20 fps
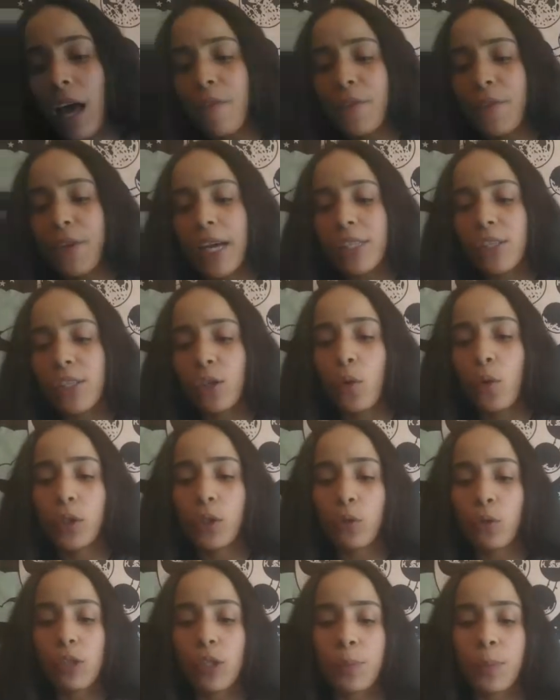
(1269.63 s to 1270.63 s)
of you guys are
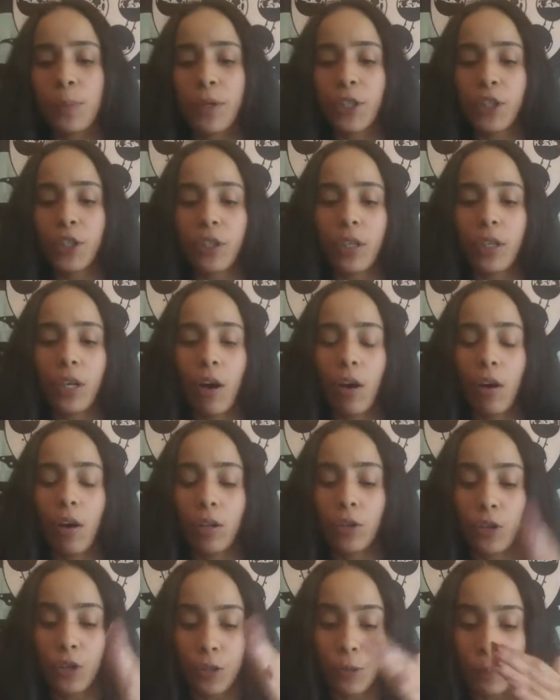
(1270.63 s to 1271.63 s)
going through spiritually,
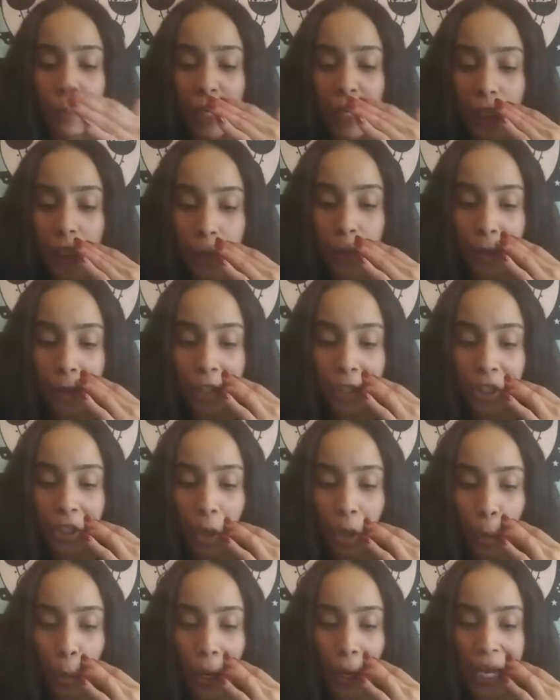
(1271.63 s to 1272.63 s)
you're being spiritually
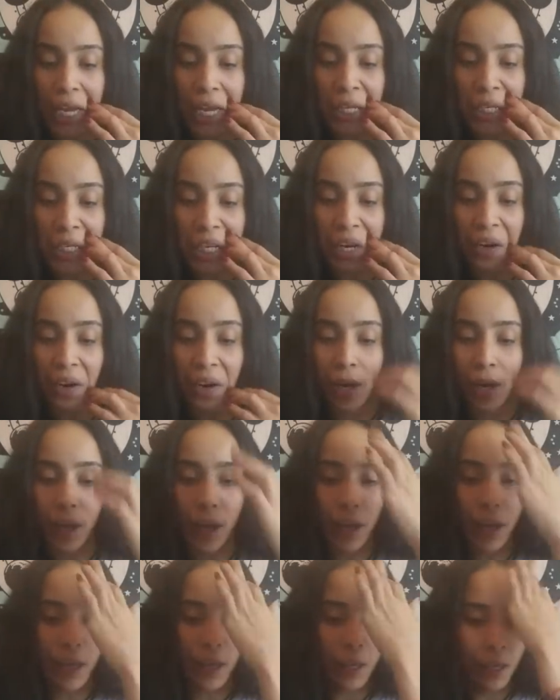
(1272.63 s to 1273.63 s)
awakened here.
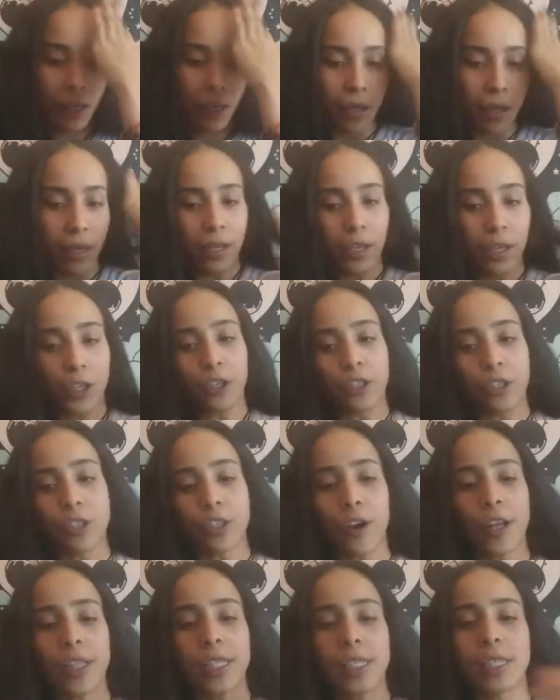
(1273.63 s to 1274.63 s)
You're
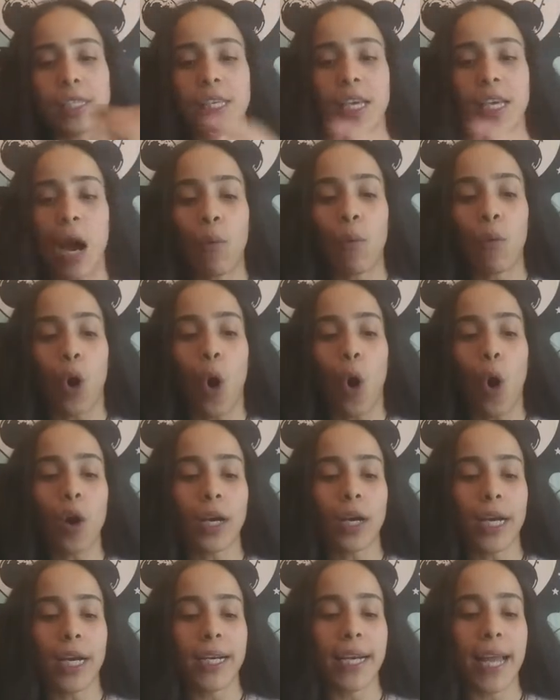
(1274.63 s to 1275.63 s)
starting to see how we're
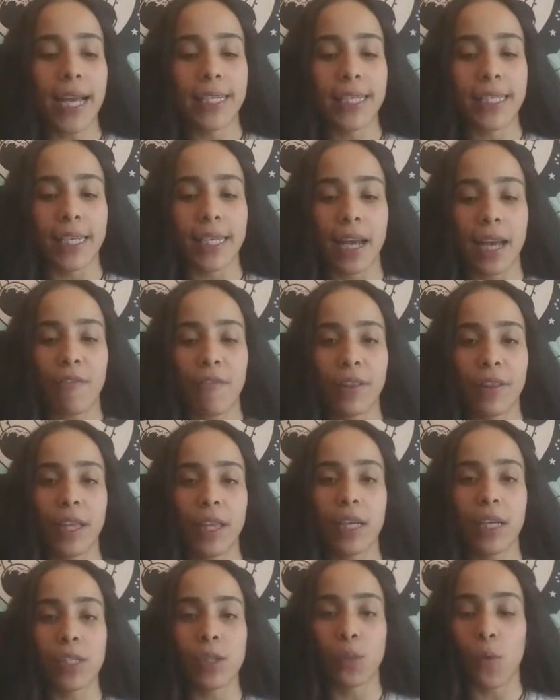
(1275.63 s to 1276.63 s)
all connected.
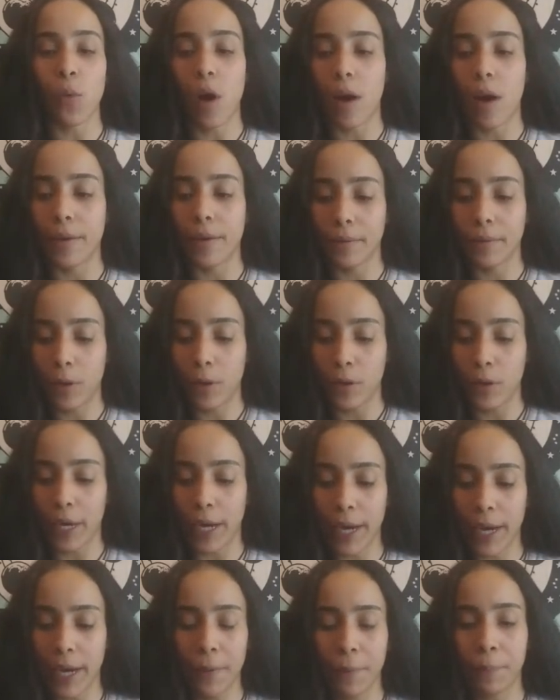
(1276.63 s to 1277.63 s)
Everything is one,
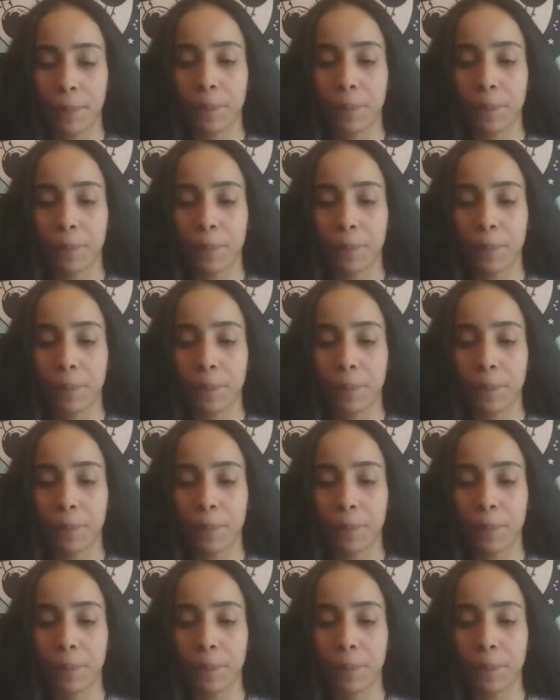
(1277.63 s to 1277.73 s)
okay?